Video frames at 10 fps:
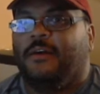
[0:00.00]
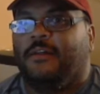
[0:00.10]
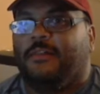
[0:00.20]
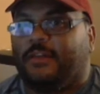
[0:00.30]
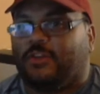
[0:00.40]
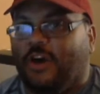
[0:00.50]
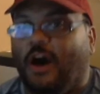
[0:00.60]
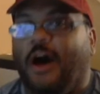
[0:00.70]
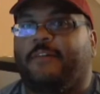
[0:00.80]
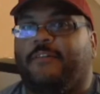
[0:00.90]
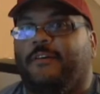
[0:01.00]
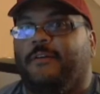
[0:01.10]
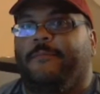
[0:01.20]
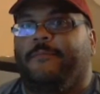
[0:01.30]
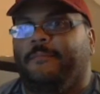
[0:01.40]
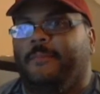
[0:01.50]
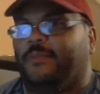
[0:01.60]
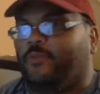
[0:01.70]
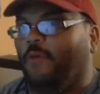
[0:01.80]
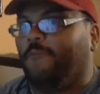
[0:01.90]
that's caught
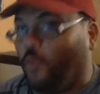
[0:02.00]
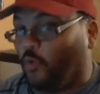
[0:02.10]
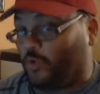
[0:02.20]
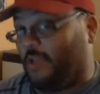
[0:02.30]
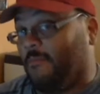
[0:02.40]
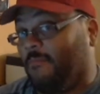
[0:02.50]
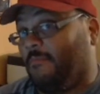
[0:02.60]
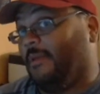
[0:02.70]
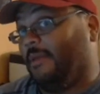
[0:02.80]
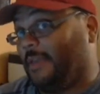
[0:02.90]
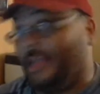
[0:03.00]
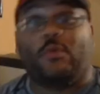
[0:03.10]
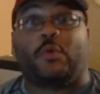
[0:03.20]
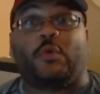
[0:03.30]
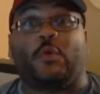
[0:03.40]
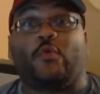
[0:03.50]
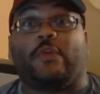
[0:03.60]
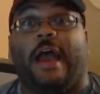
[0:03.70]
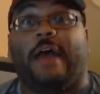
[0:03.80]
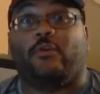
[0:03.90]
at their own 40, getting the Sooners
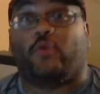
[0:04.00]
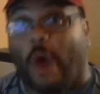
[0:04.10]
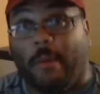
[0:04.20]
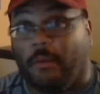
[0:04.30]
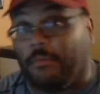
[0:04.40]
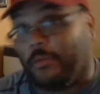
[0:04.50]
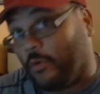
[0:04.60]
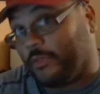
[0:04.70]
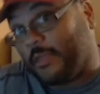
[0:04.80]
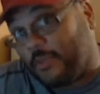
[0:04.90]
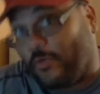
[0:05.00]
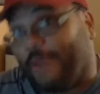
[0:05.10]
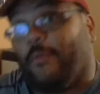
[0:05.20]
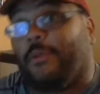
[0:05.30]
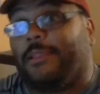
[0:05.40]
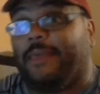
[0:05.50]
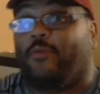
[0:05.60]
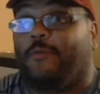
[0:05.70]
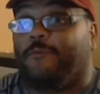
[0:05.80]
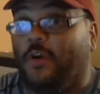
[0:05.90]
out of trouble. Of course, that's the drive that would lead
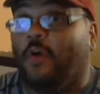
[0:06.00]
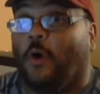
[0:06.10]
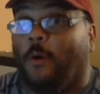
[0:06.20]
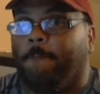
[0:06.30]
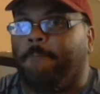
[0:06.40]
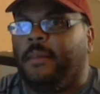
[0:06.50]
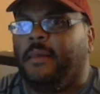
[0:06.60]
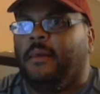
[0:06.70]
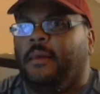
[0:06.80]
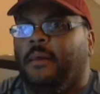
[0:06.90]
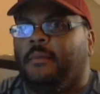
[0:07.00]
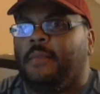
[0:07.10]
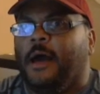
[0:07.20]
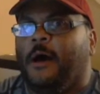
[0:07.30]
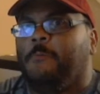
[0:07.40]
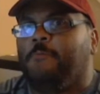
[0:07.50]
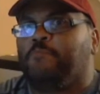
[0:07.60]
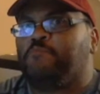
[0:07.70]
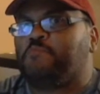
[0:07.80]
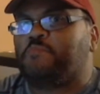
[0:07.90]
to a field goal. Now,
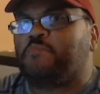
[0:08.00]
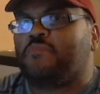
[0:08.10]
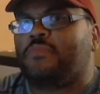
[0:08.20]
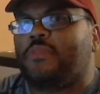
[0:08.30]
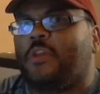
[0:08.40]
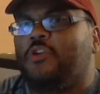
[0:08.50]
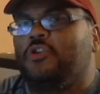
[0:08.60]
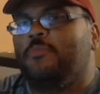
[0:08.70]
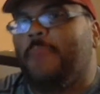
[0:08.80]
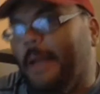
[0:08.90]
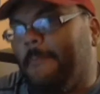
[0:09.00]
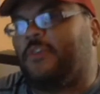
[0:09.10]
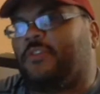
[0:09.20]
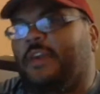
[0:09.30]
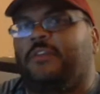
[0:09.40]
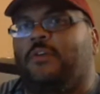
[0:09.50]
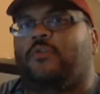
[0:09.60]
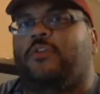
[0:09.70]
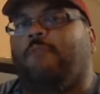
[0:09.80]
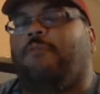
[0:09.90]
you might be saying to
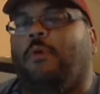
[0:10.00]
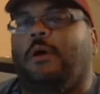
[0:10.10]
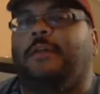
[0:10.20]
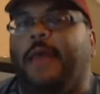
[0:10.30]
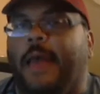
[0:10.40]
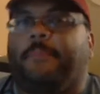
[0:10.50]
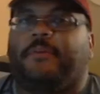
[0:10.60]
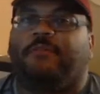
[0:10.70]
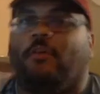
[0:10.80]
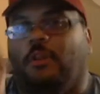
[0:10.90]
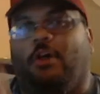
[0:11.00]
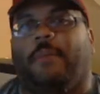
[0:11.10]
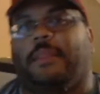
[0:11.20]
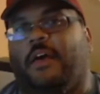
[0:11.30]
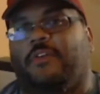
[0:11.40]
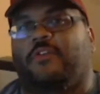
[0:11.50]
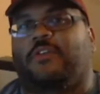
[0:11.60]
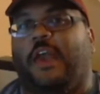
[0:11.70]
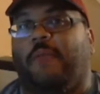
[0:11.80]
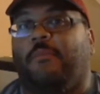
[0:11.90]
yourself, well, what would happen if Oklahoma had lost this
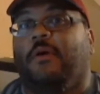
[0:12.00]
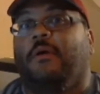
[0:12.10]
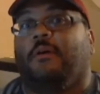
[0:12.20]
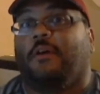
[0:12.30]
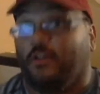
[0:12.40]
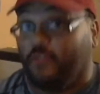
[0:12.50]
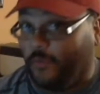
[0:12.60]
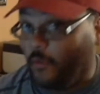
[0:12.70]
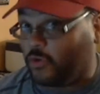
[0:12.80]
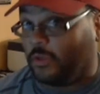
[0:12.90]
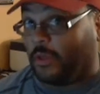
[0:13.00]
game controversially?